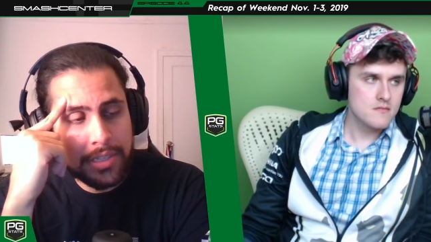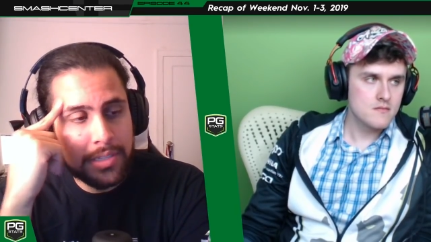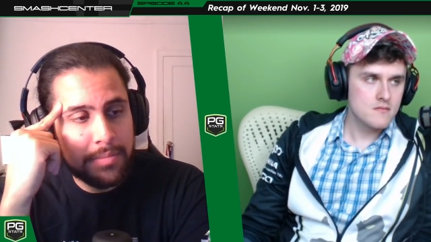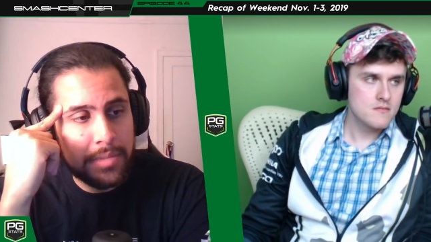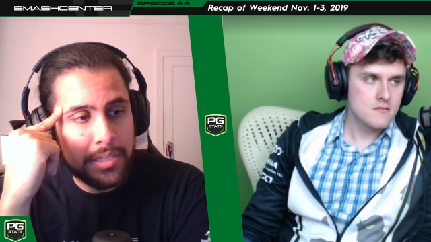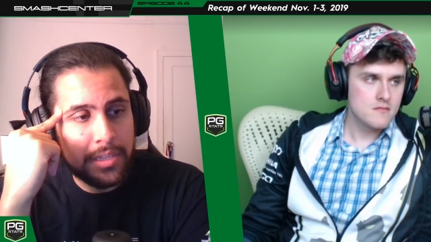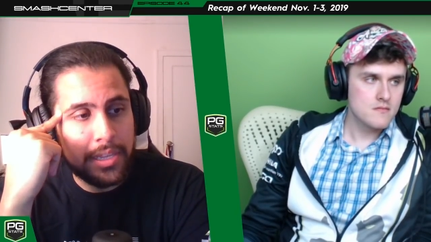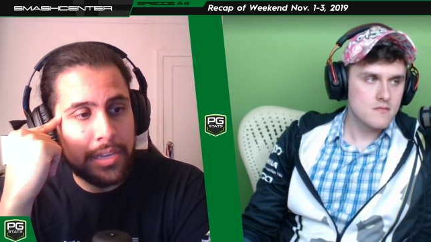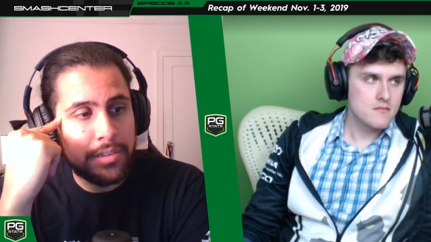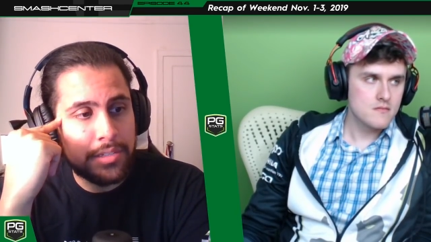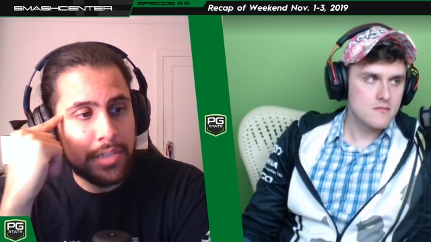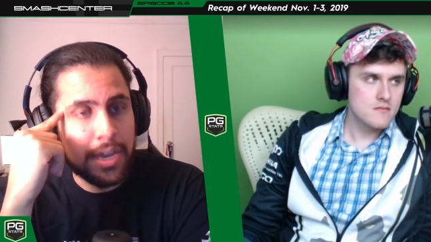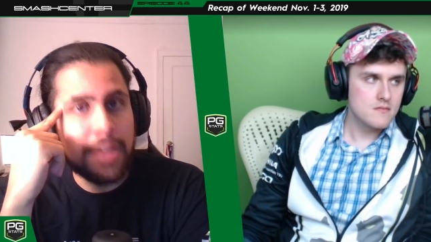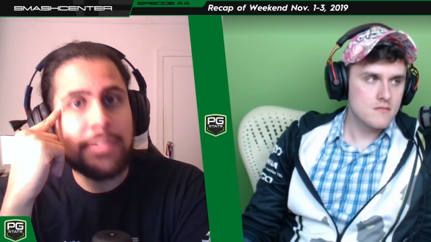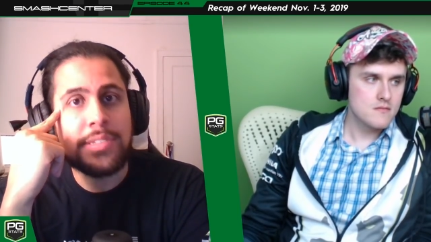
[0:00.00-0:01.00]
Speaker 1: I mean, Leo's
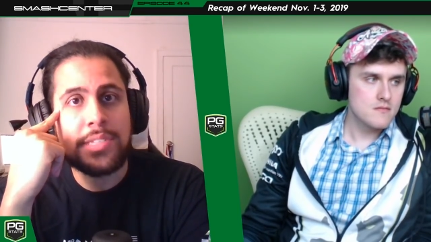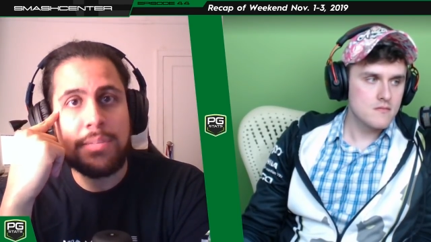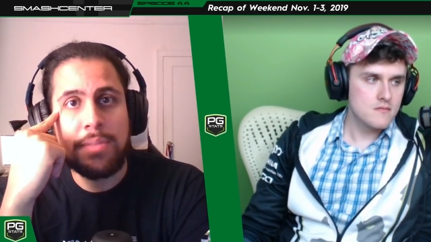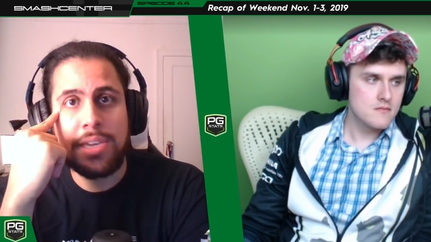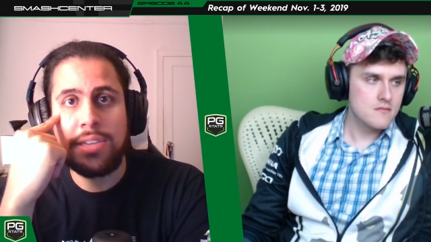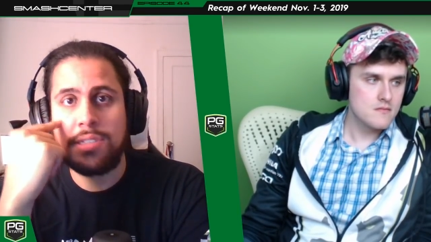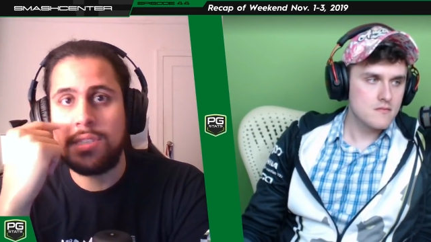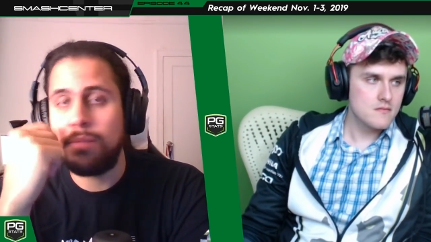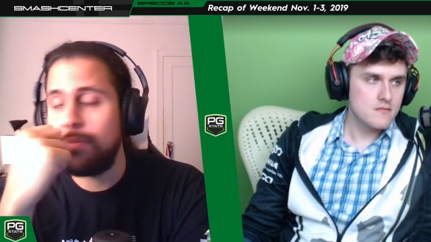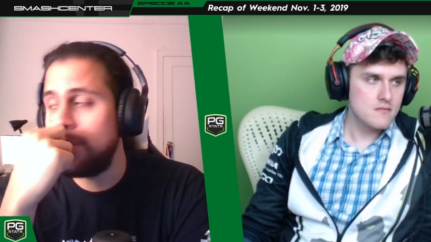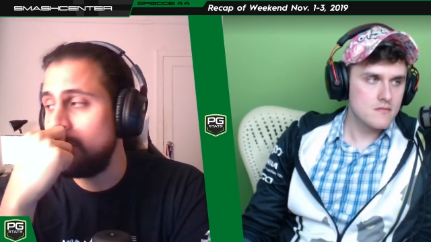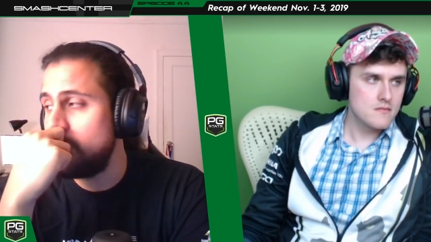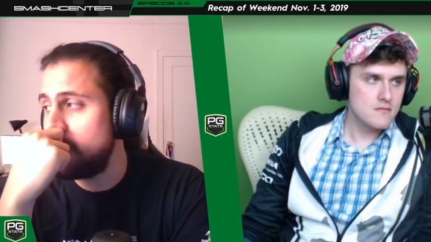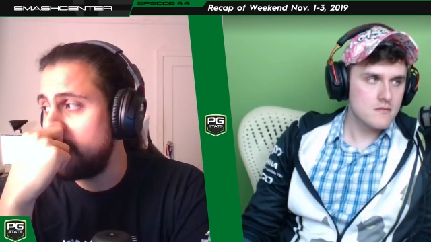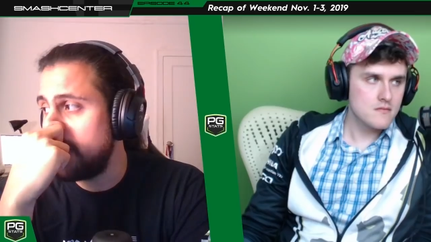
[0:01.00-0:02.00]
obviously making something
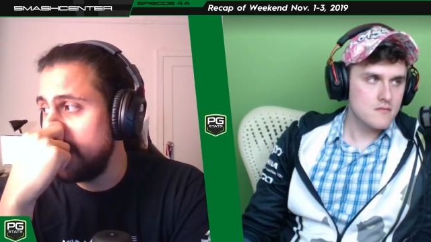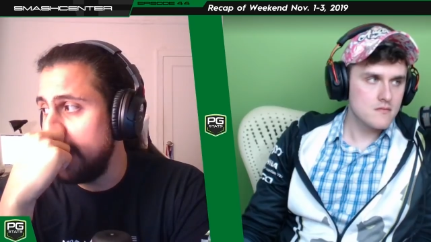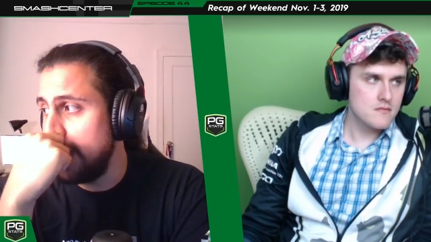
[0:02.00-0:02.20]
work.